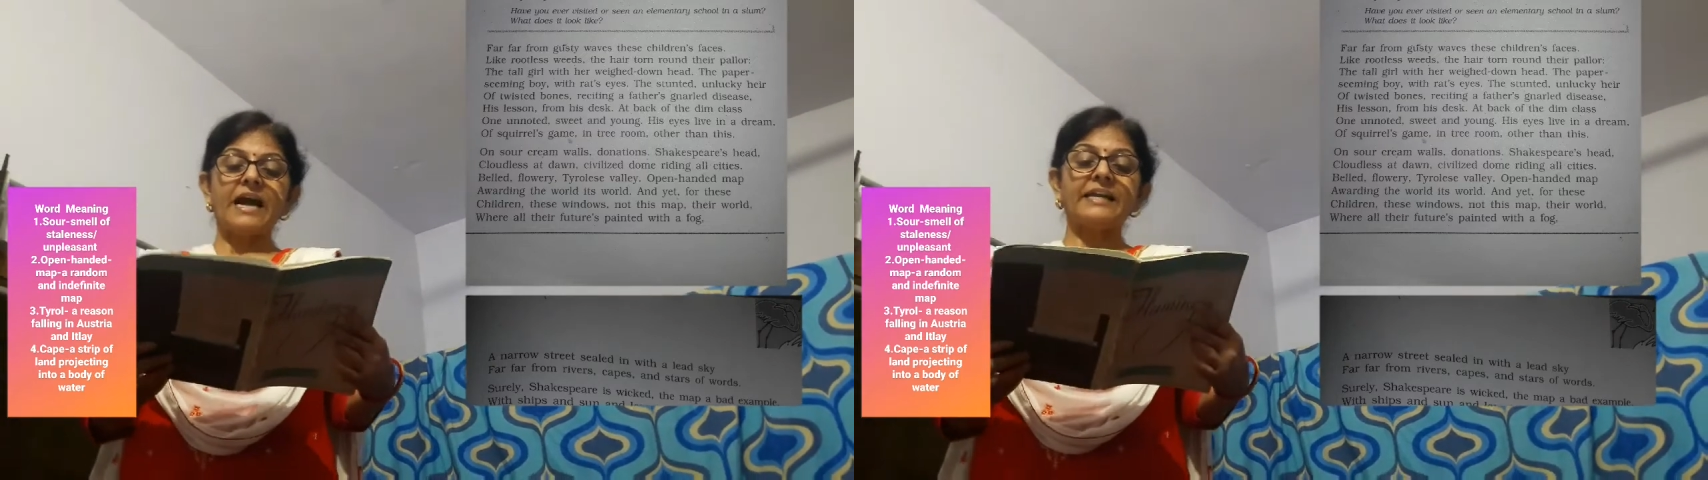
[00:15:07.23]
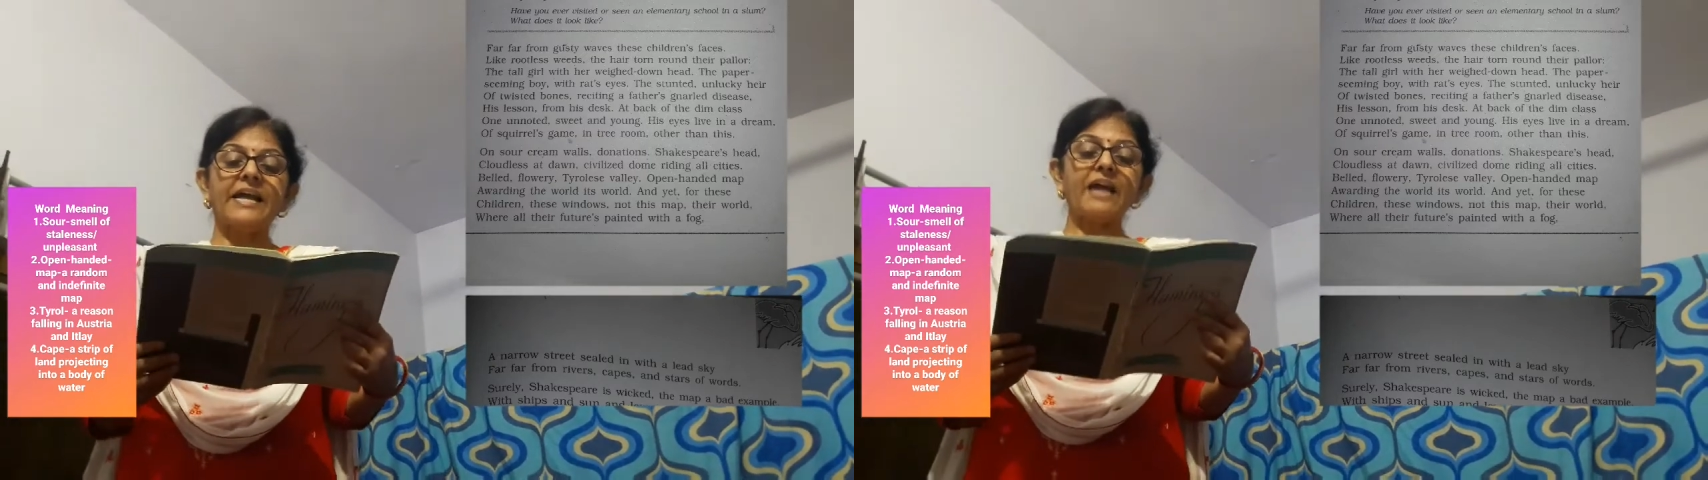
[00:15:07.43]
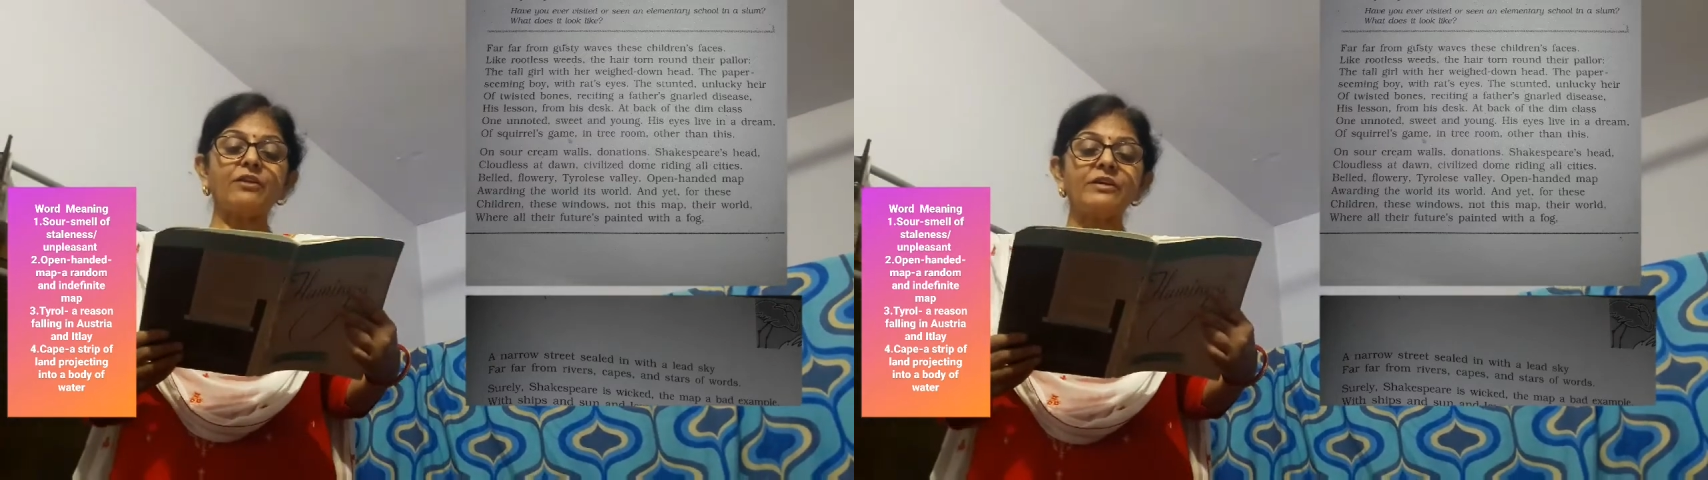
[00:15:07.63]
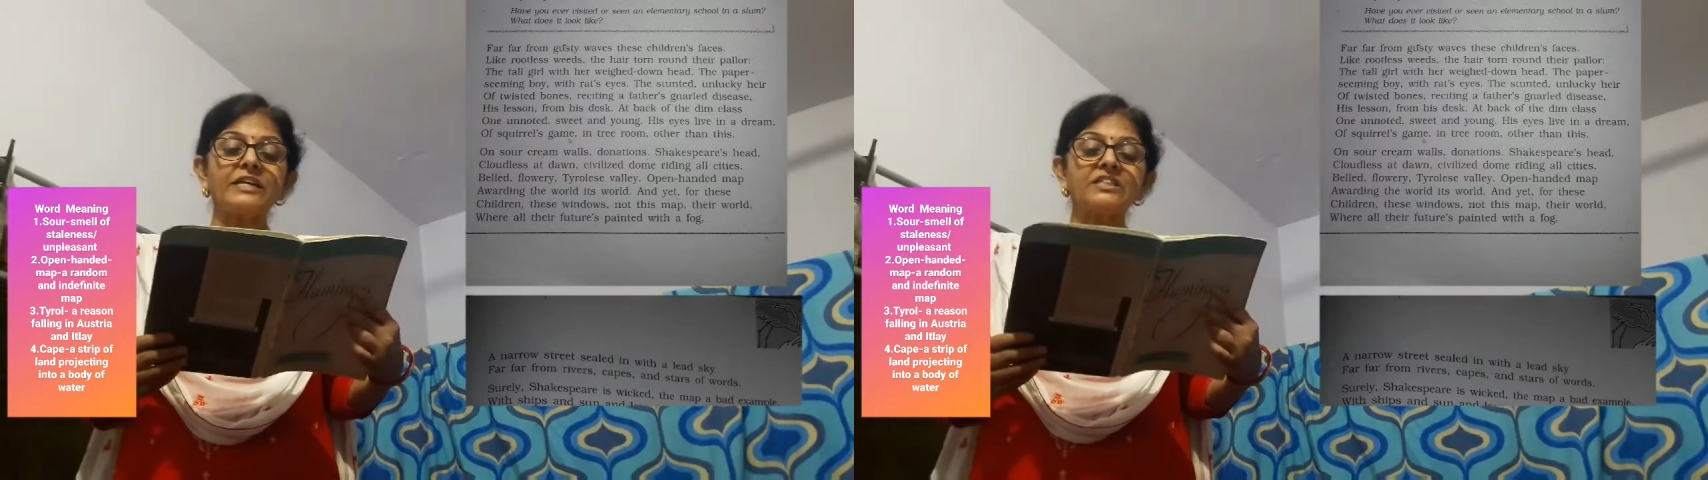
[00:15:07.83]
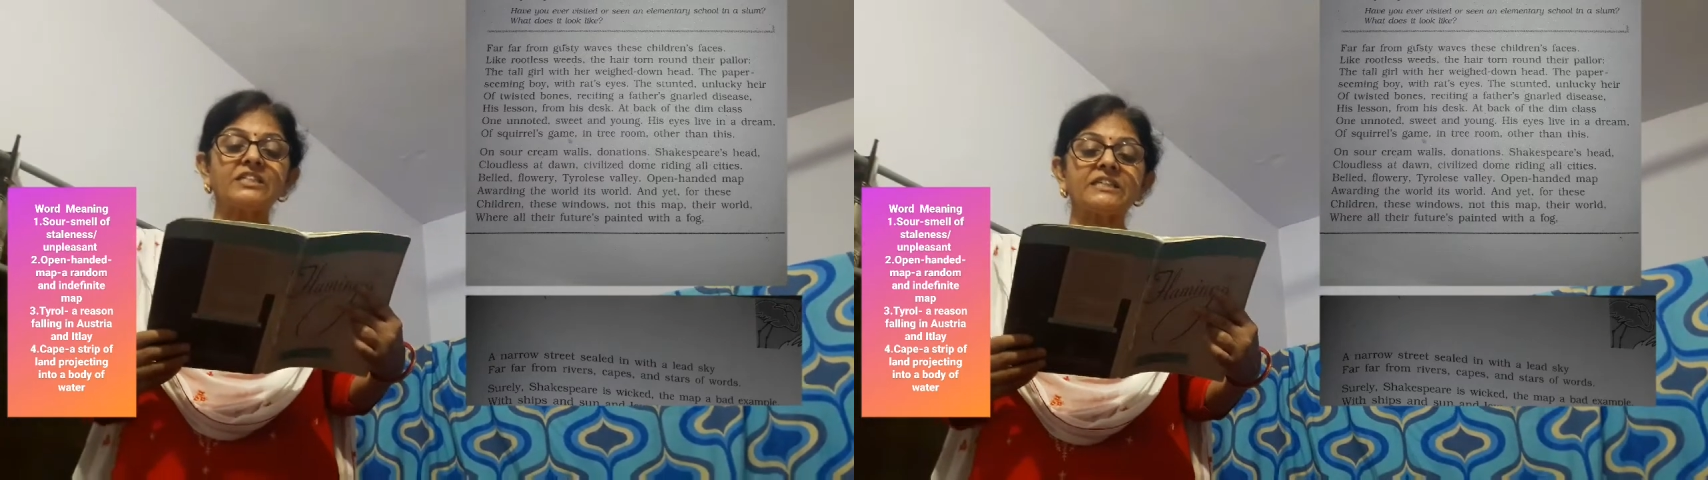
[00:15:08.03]
A
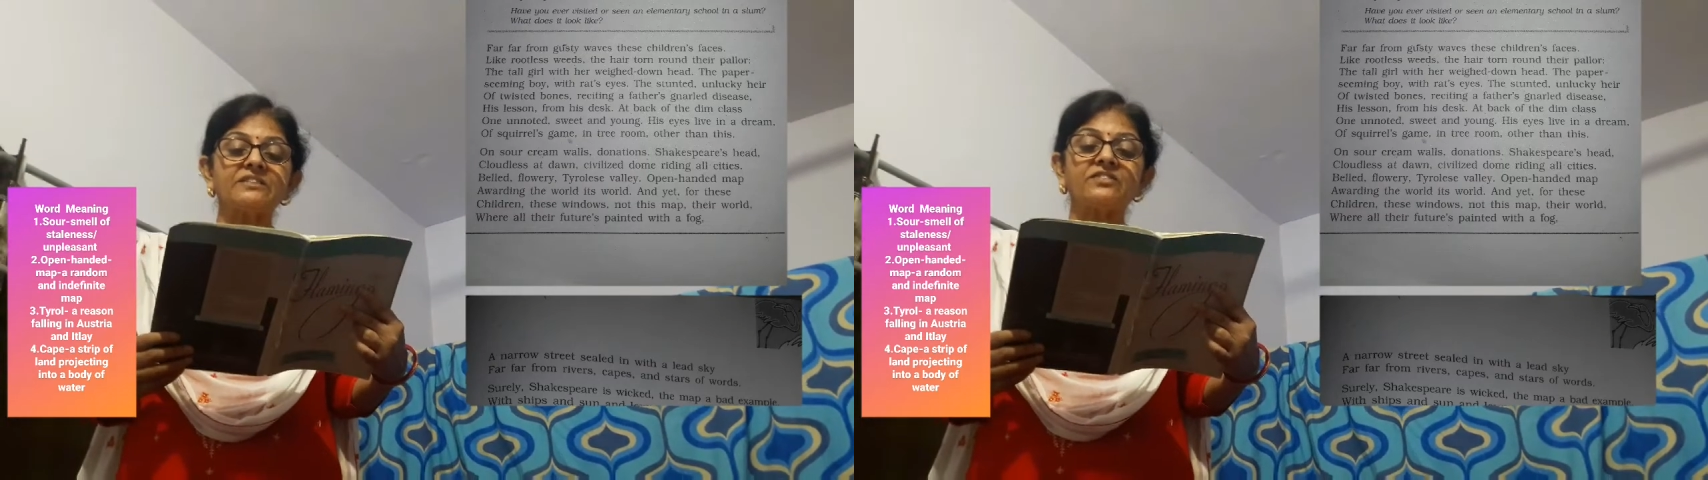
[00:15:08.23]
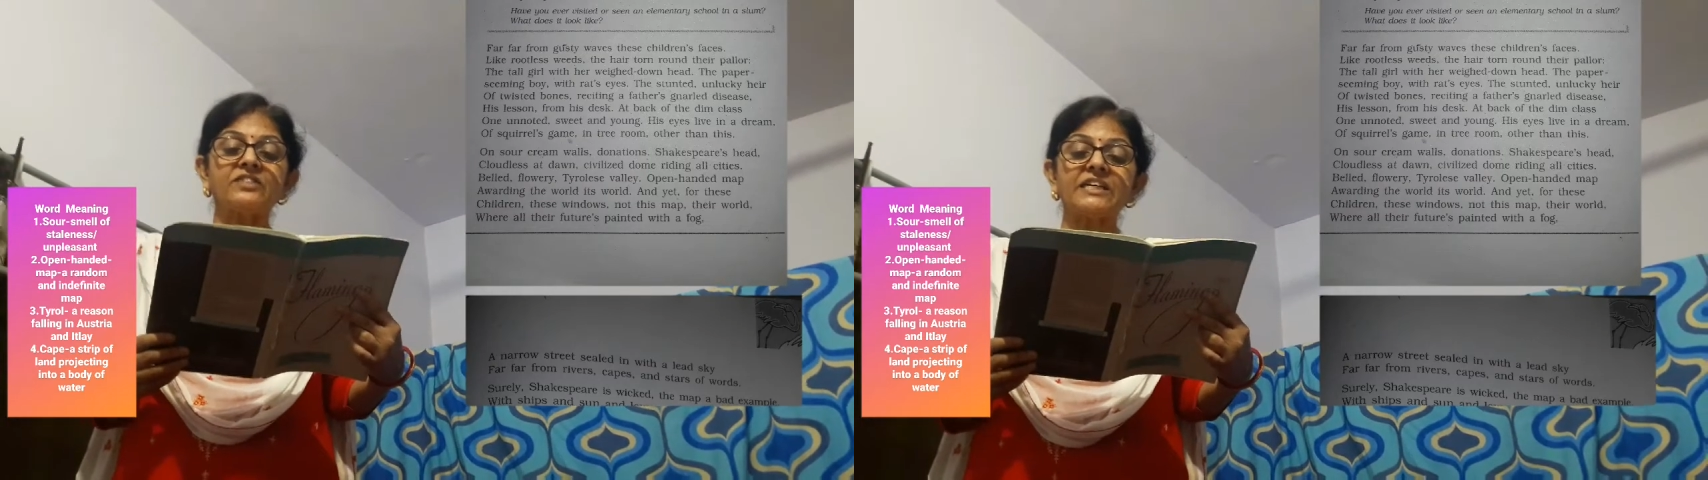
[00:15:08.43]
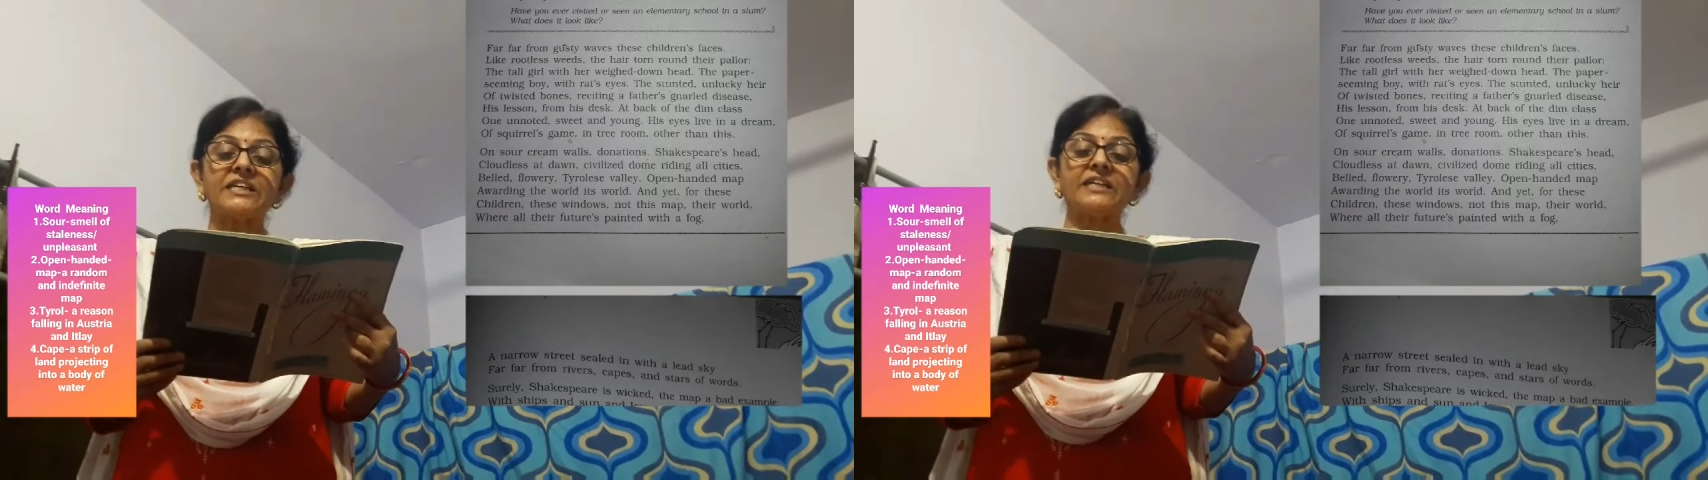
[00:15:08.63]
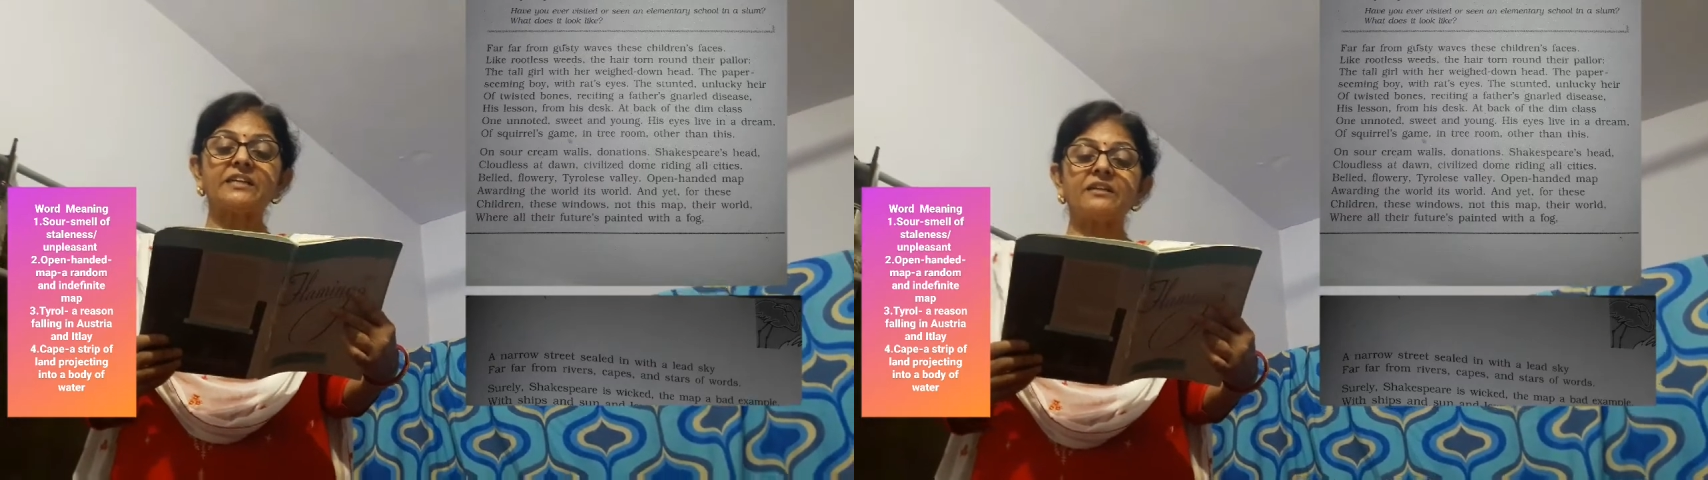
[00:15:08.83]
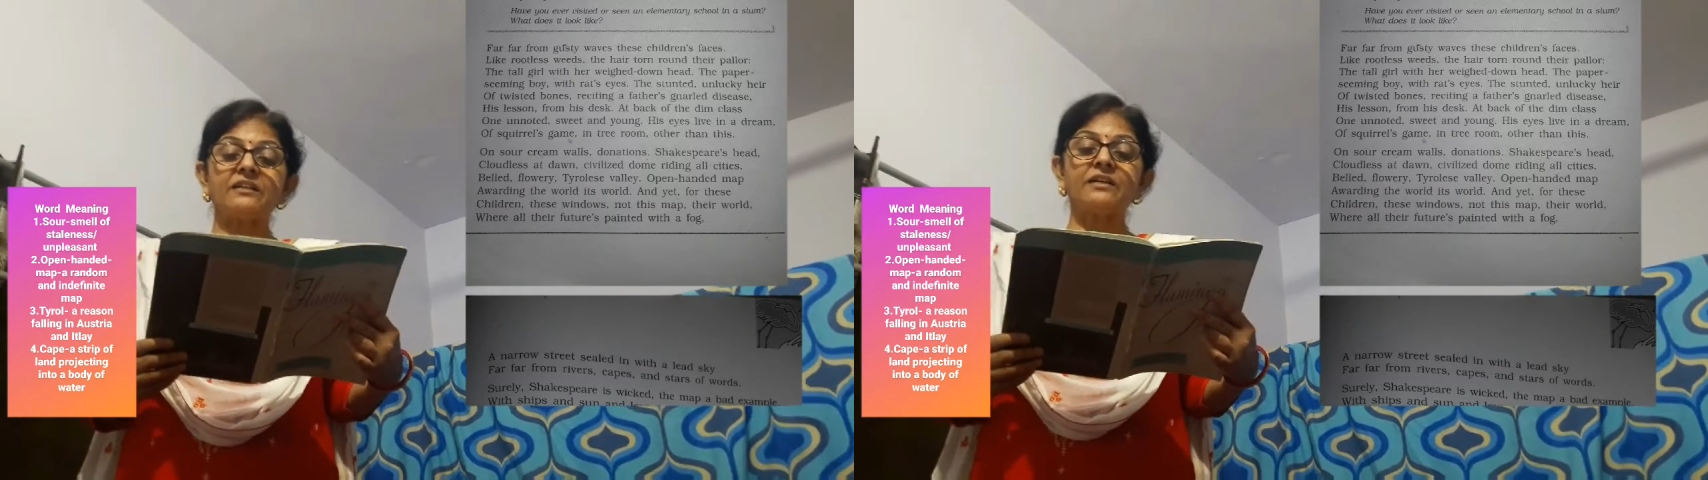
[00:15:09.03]
narrow street filled
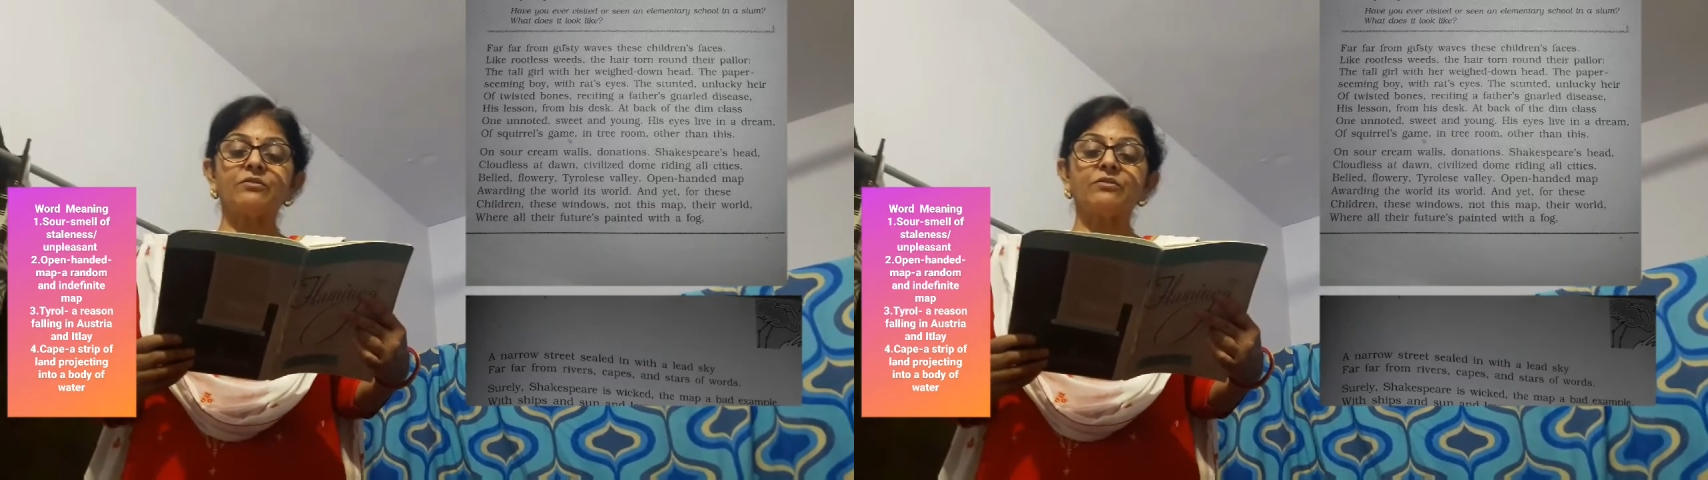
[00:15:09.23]
in